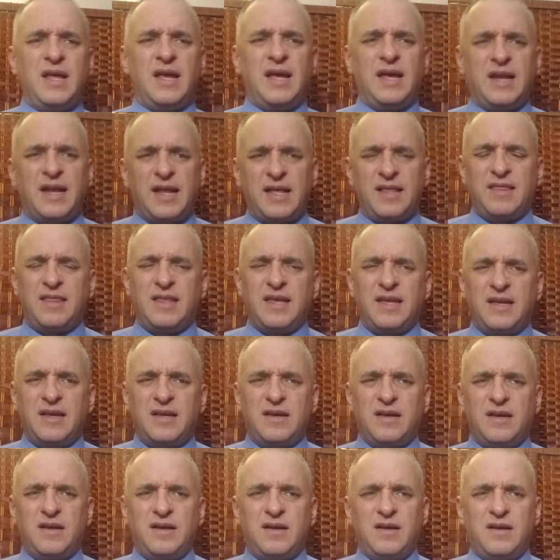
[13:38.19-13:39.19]
And I think
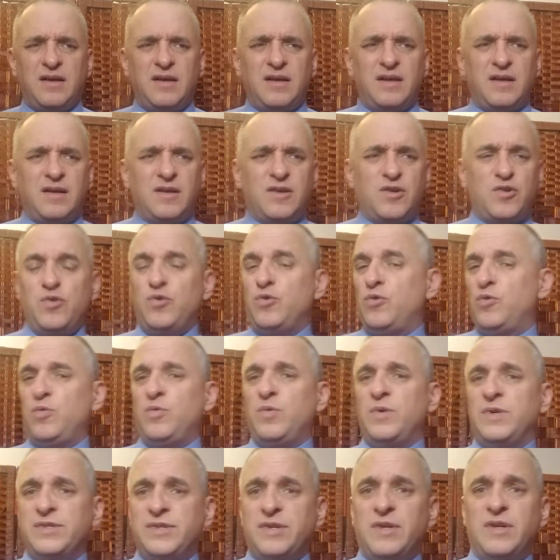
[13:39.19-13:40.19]

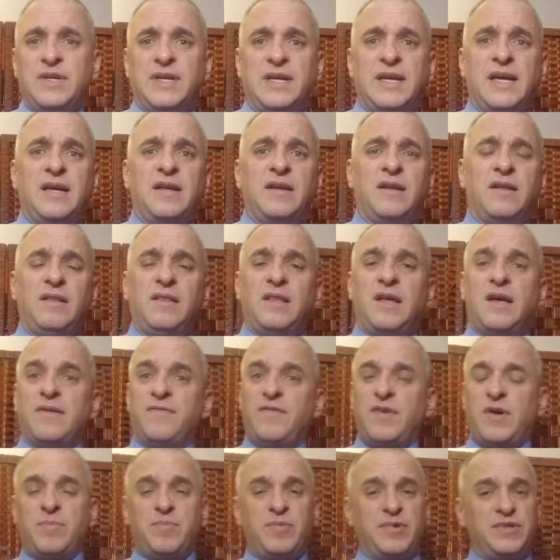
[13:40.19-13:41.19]
Koo is going to get a lot
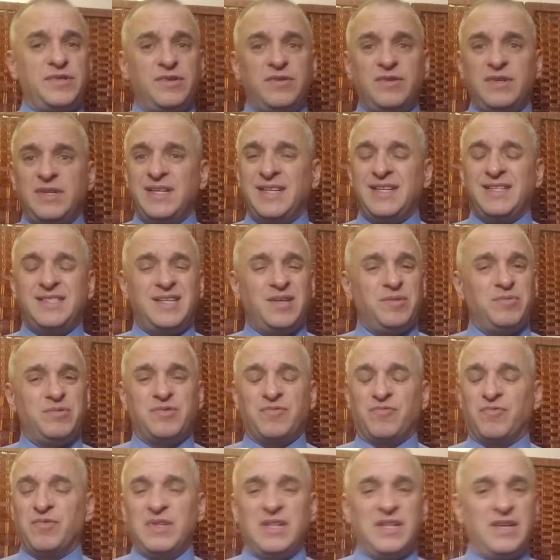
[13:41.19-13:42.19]
of opportunities. He
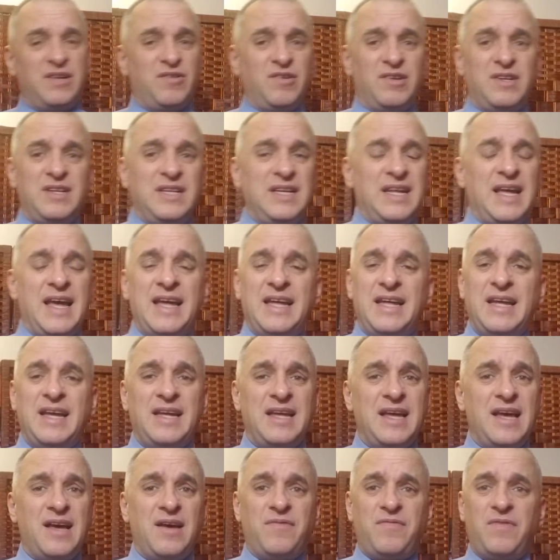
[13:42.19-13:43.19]
was really good in the
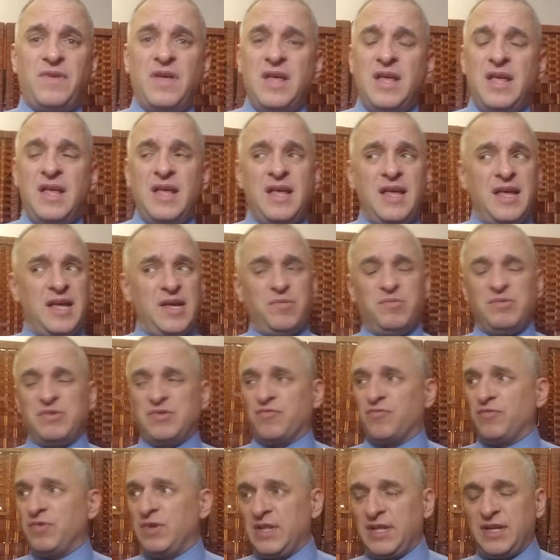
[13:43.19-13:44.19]
AAF. He
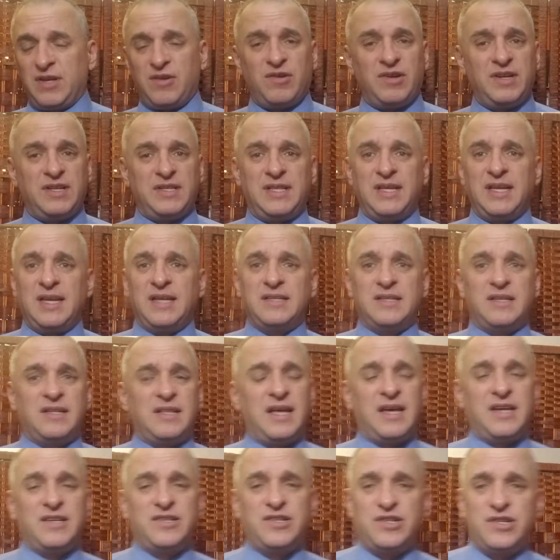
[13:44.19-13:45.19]
was really good at the end of
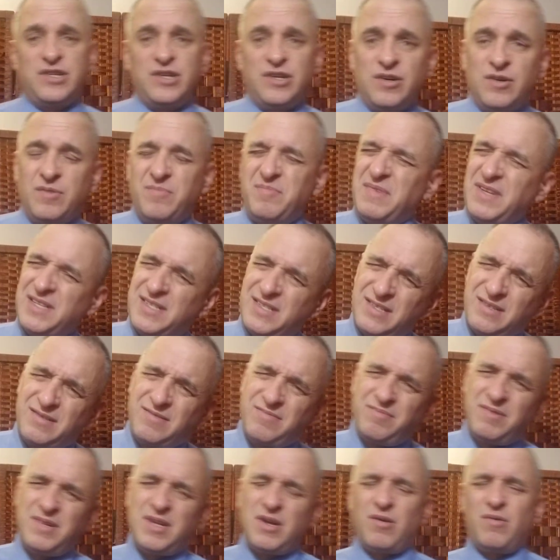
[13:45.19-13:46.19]
last year. Missed,
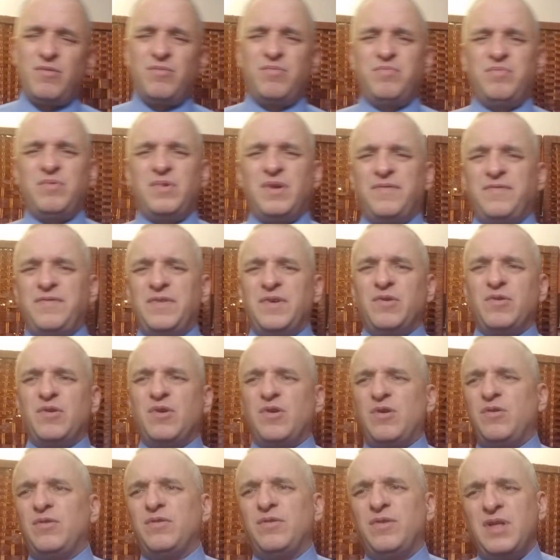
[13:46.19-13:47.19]
a field
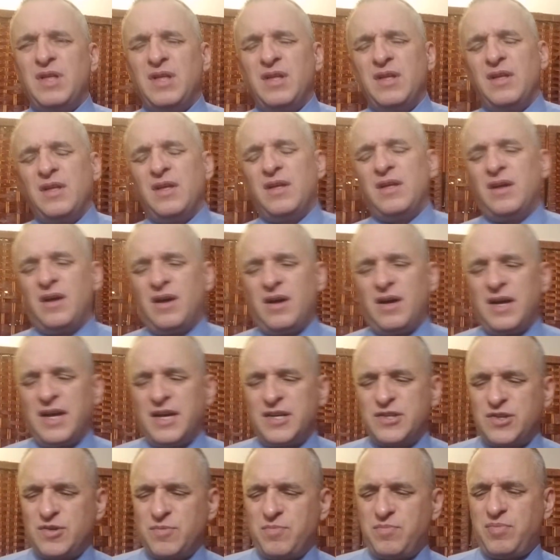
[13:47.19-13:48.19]
goal,
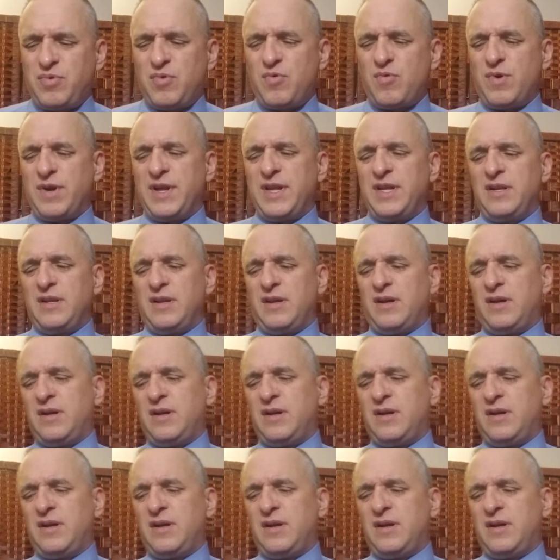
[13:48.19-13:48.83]
extra point.